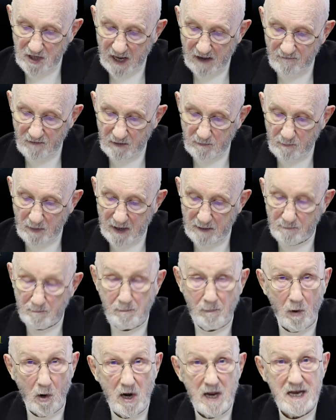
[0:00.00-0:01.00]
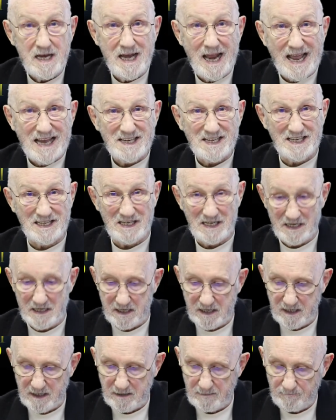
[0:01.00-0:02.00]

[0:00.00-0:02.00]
having been predestined